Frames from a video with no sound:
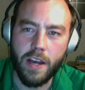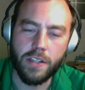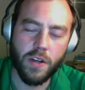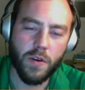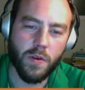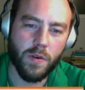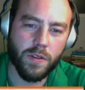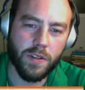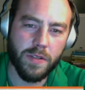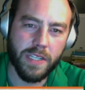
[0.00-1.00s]
So
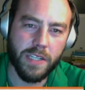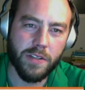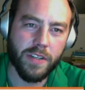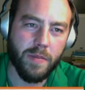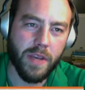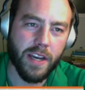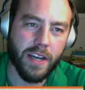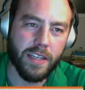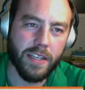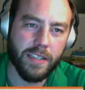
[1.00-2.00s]
it's interesting
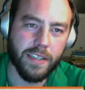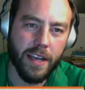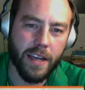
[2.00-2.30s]
because